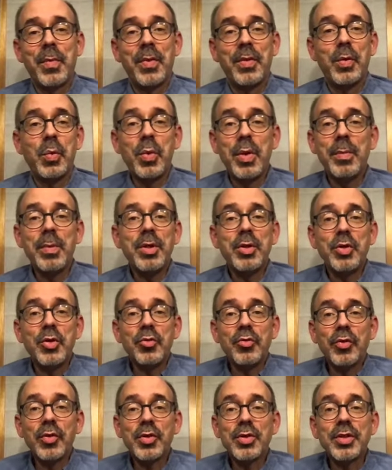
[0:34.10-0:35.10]
The women who
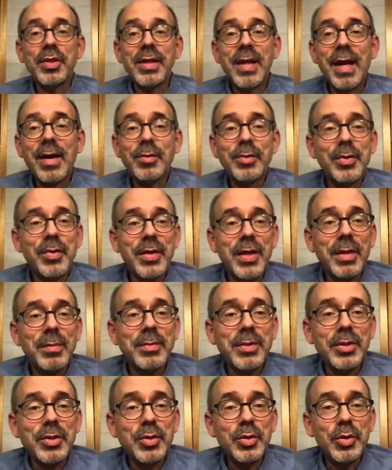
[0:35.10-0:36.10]
first encountered the
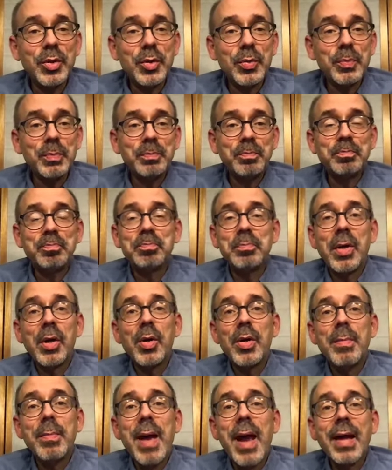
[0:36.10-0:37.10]
empty tomb,
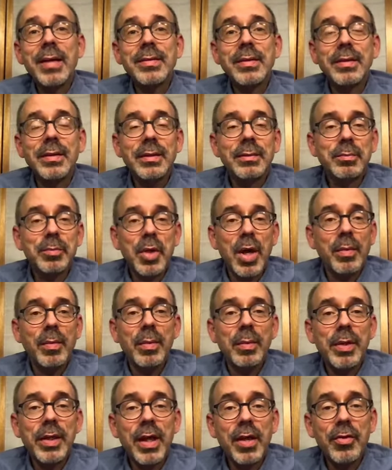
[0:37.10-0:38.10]
Mary Magdalene,
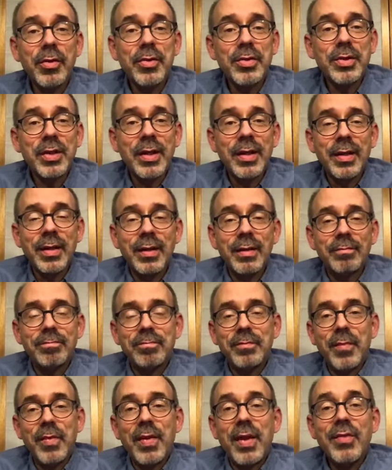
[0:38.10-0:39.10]
probably others,
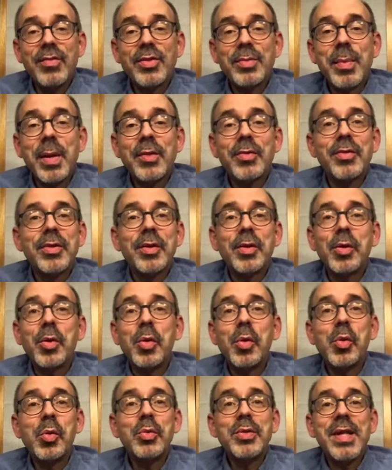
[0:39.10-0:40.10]
they've spent their
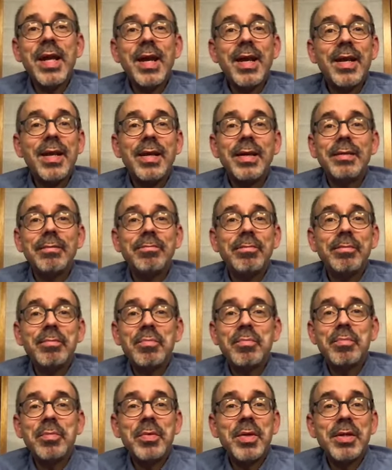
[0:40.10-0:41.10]
whole day
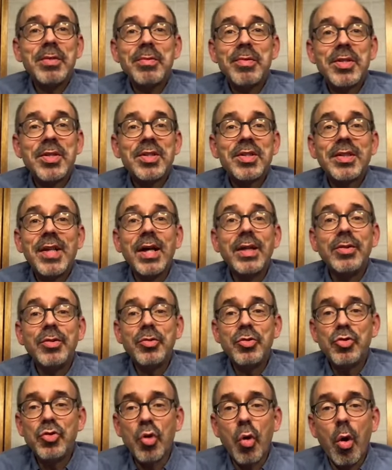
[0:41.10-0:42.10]
in
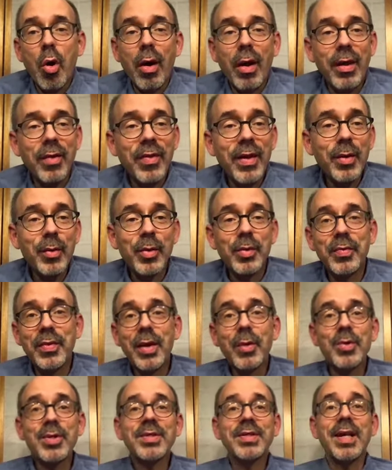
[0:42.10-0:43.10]
stunned joy. They
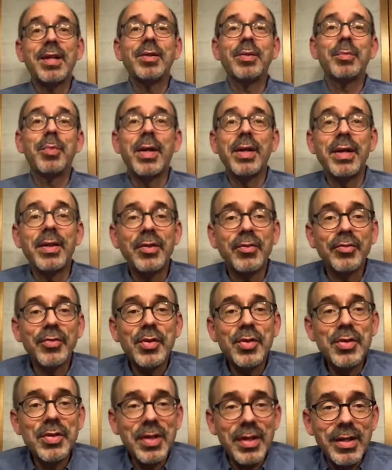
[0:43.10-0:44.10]
were celebrating the
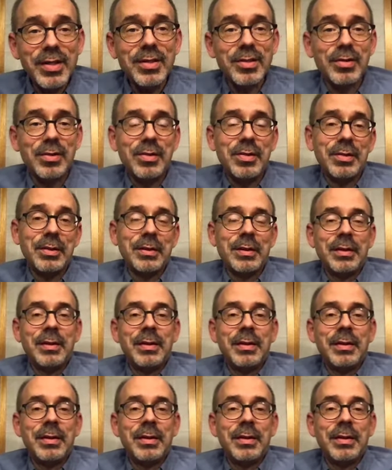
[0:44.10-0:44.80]
first Easter.